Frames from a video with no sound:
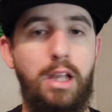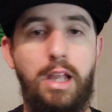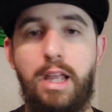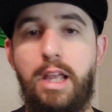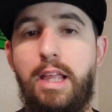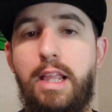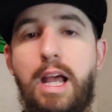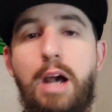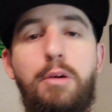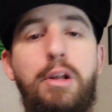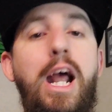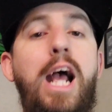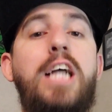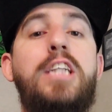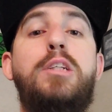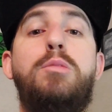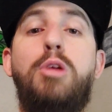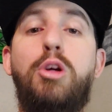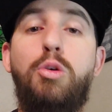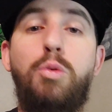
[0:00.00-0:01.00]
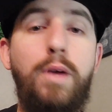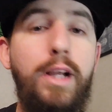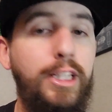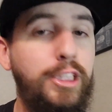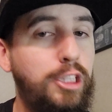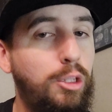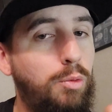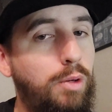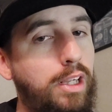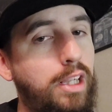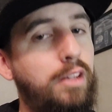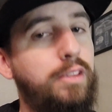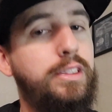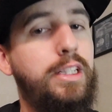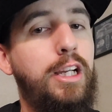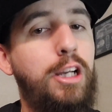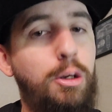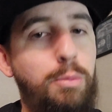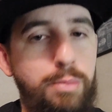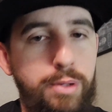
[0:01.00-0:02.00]
And I would ask him a question while I was
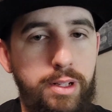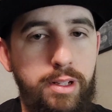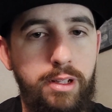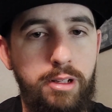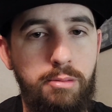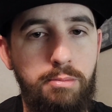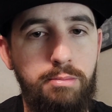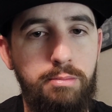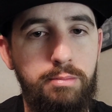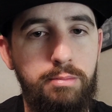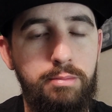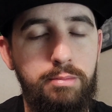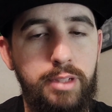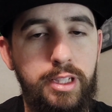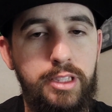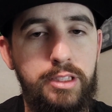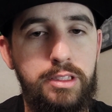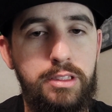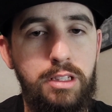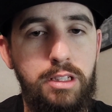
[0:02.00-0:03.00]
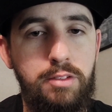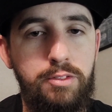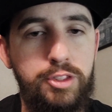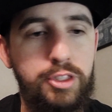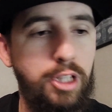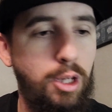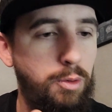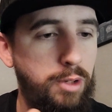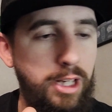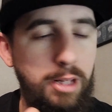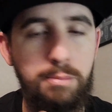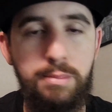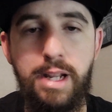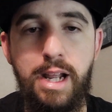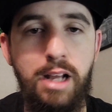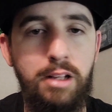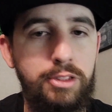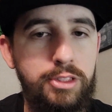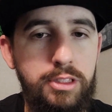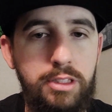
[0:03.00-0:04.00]
helping him, instead of slowing him
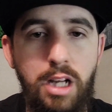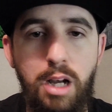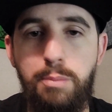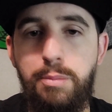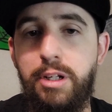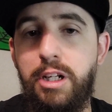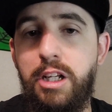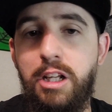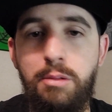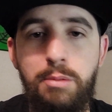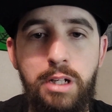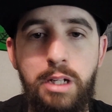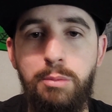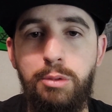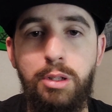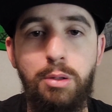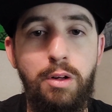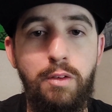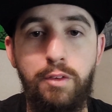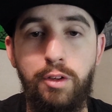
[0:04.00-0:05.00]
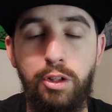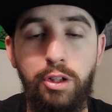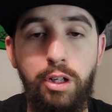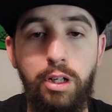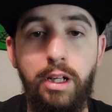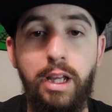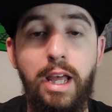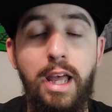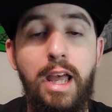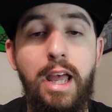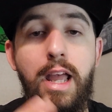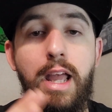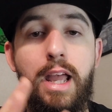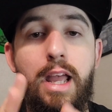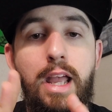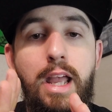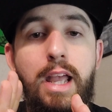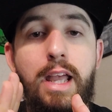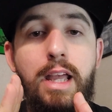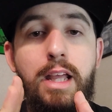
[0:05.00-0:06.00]
down, stopping him, and him come over and look.
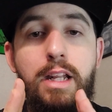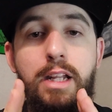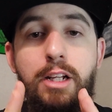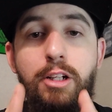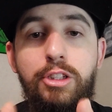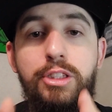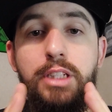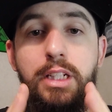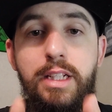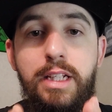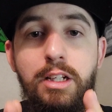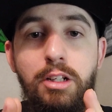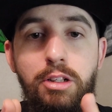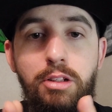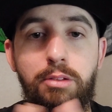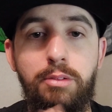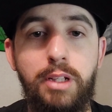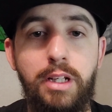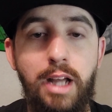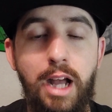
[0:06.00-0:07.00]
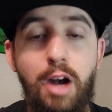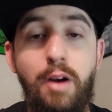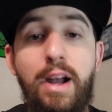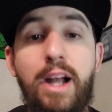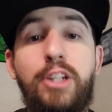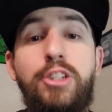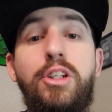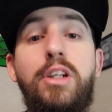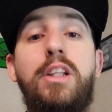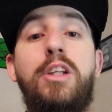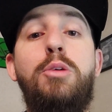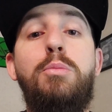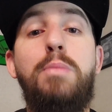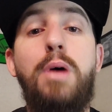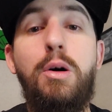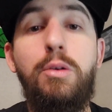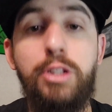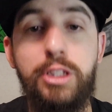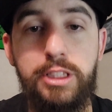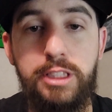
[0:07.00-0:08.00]
And here's the deal. I'll add you a little
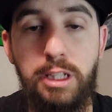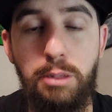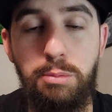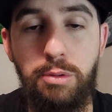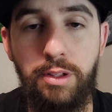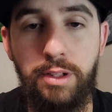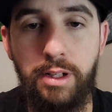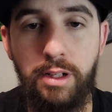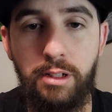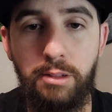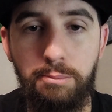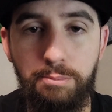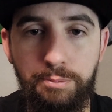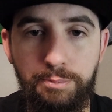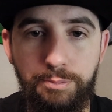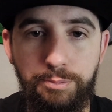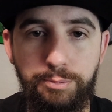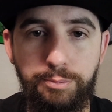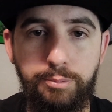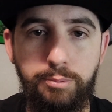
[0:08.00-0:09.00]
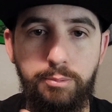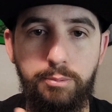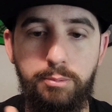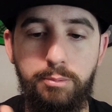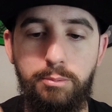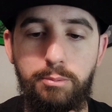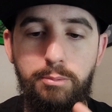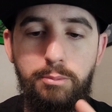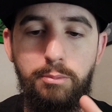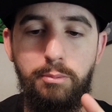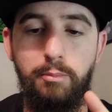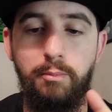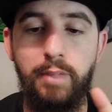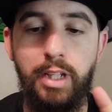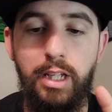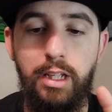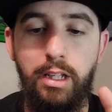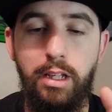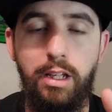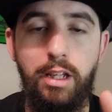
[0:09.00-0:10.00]
bonus tip on there.
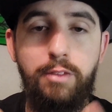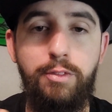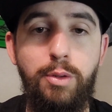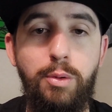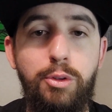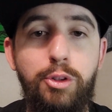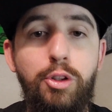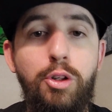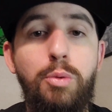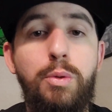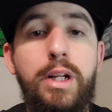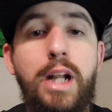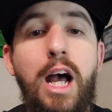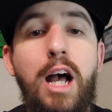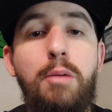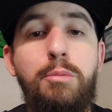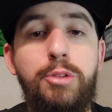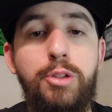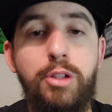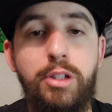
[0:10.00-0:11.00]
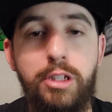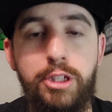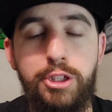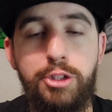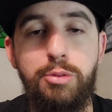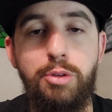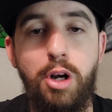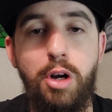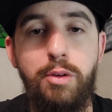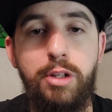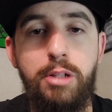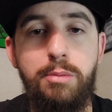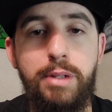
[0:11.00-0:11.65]
If you were doing what I'm doing and you were already a